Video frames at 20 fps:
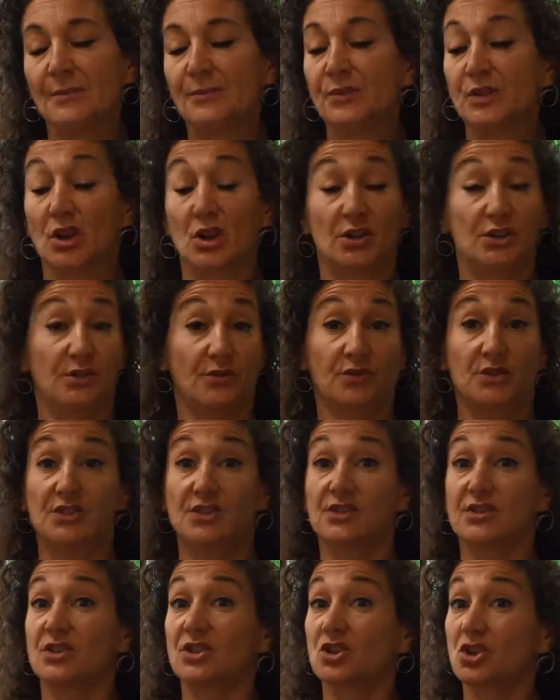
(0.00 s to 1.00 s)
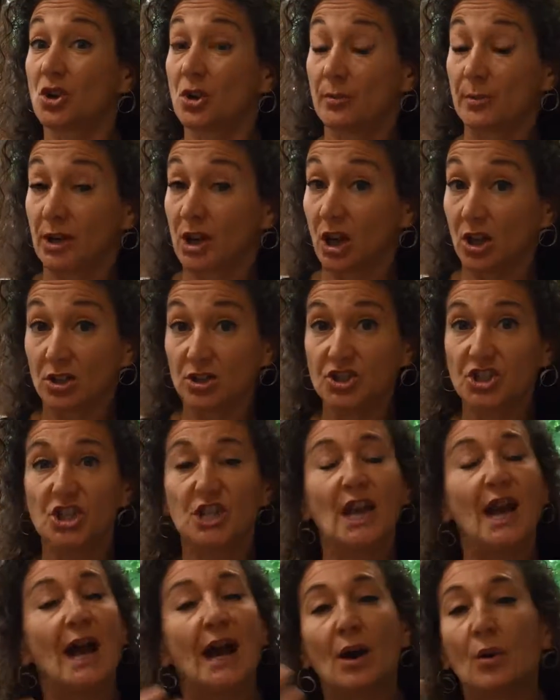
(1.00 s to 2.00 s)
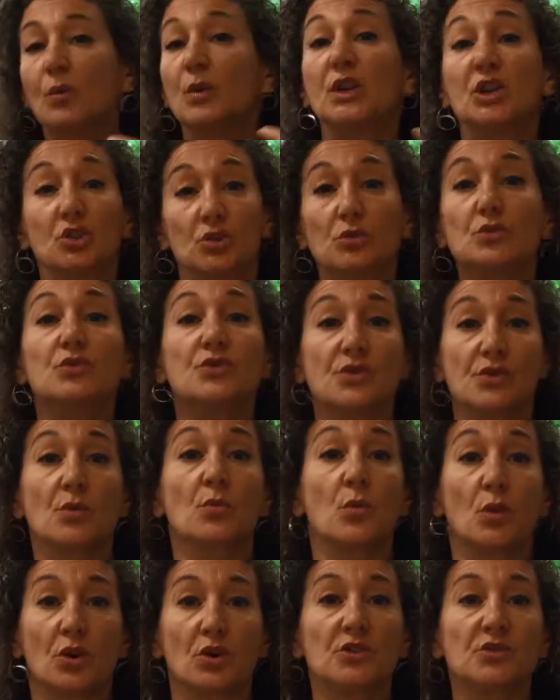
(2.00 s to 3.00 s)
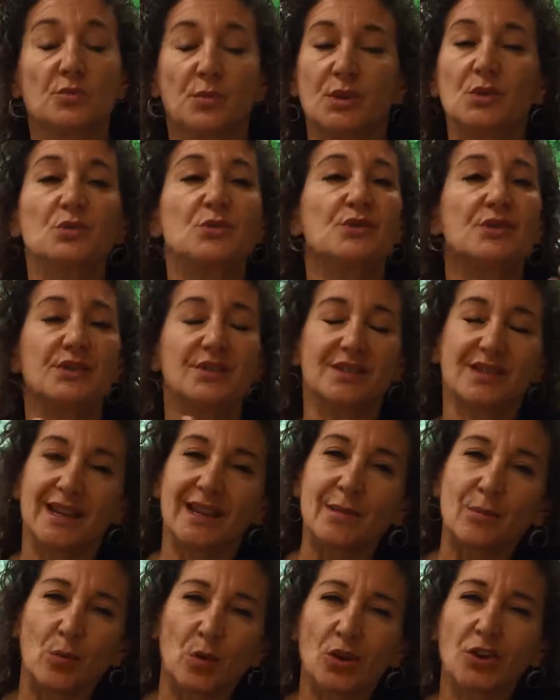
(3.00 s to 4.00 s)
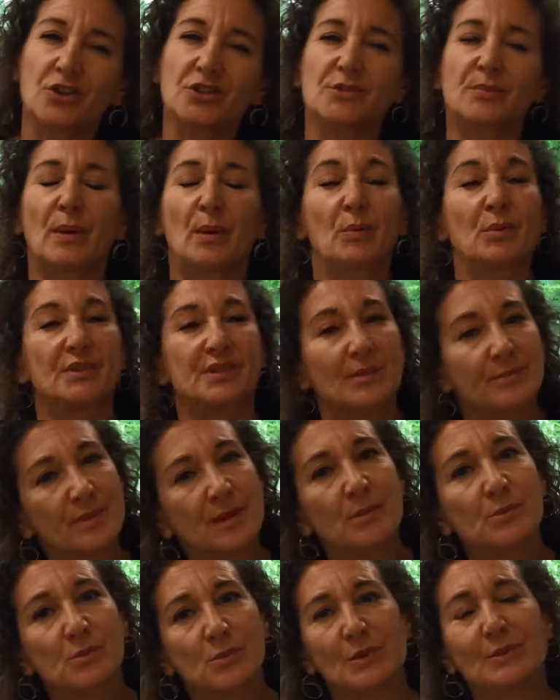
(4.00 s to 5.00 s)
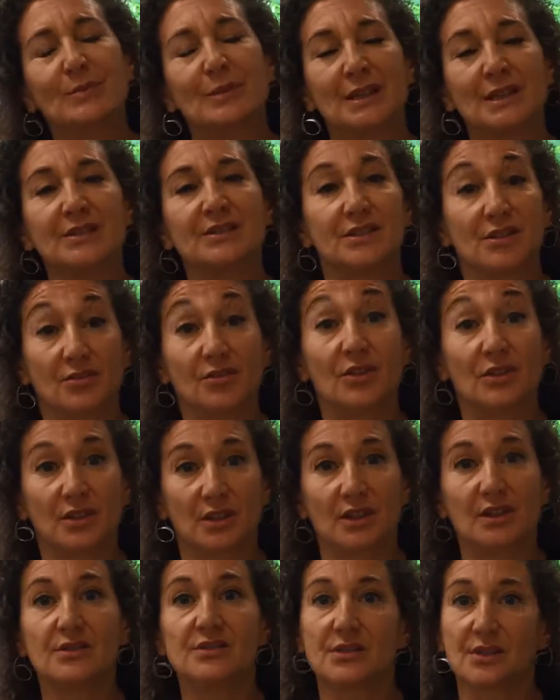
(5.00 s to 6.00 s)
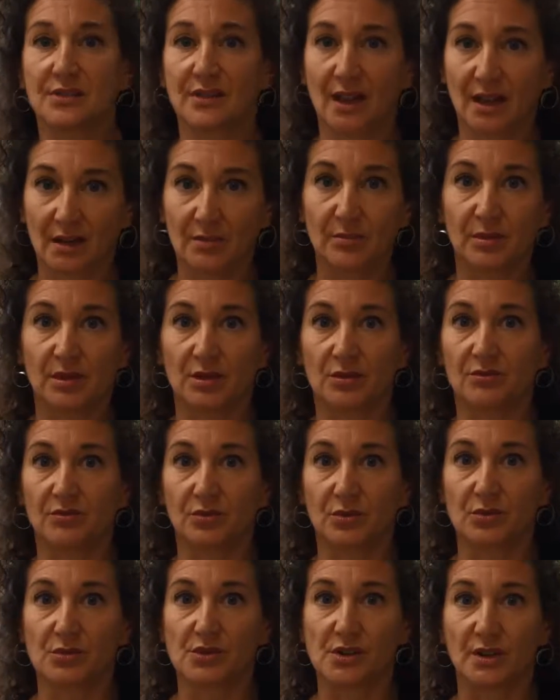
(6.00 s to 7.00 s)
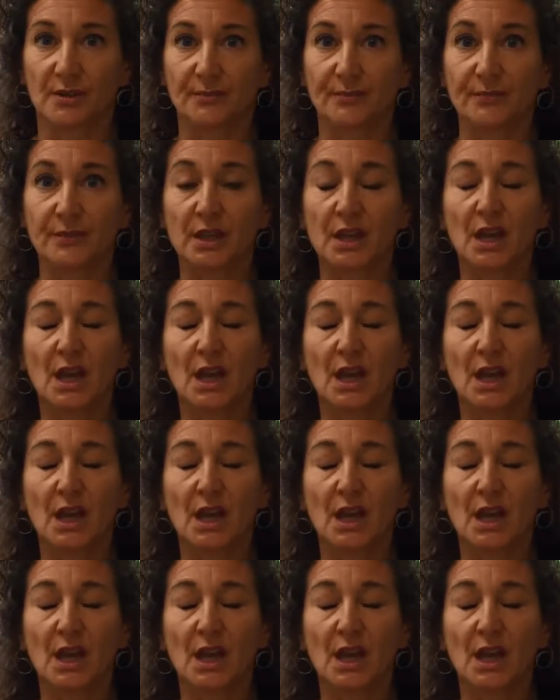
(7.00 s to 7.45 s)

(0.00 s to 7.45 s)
There are differences in terminology, how we use the words. We use the same words, but sometimes we mean different things, and that can be confusing.